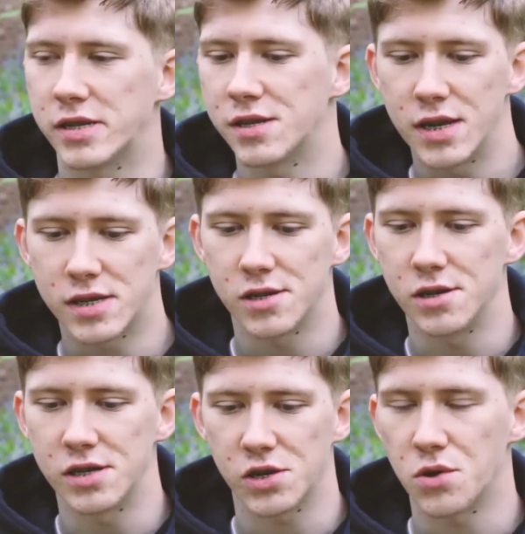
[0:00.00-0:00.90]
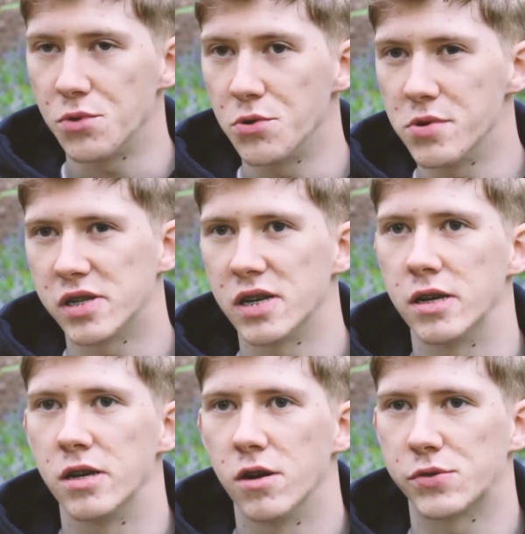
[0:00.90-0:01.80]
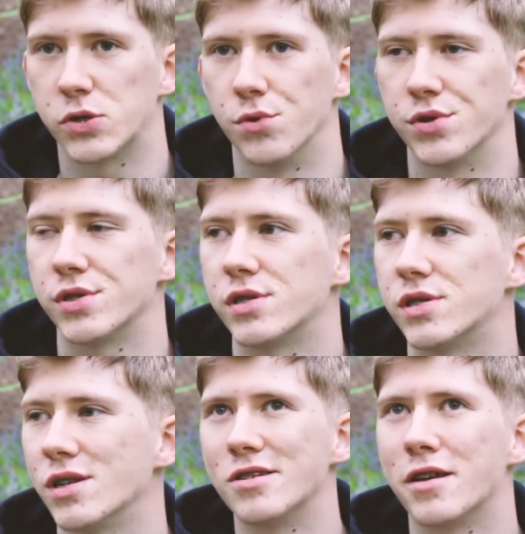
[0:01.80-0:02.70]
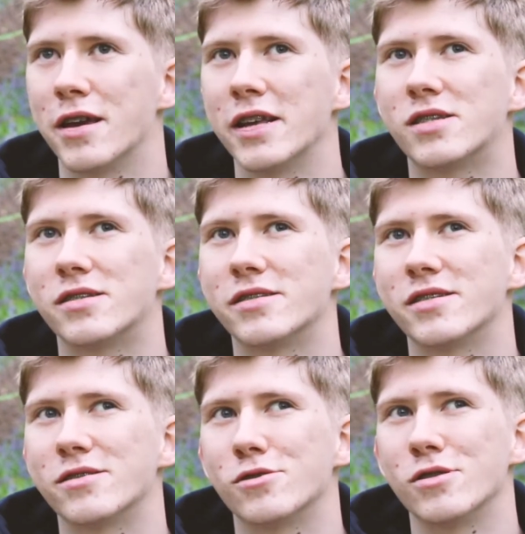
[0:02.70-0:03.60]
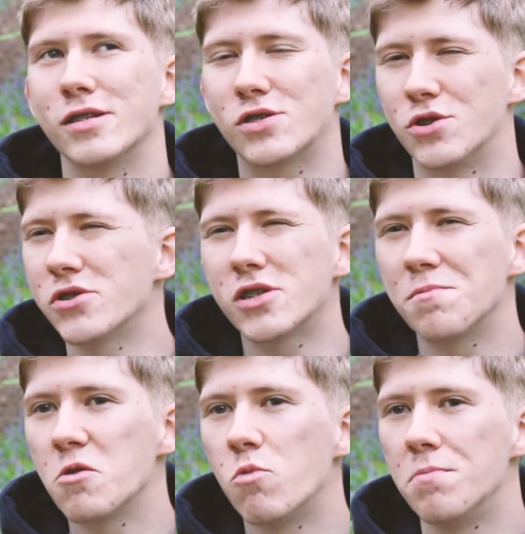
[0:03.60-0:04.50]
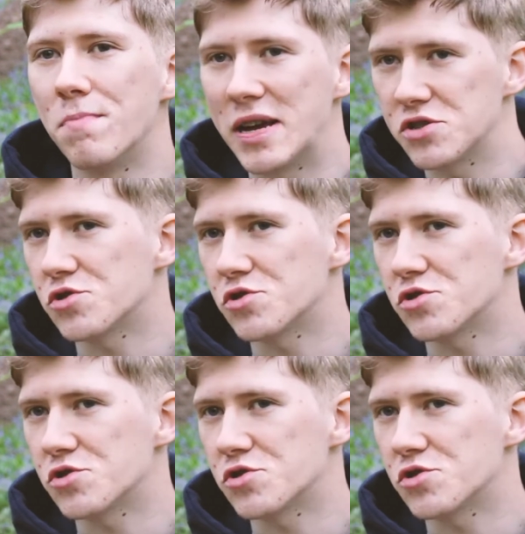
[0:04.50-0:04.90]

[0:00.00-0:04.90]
It's it's a, it's a community of sorts. It's it's good to be a one man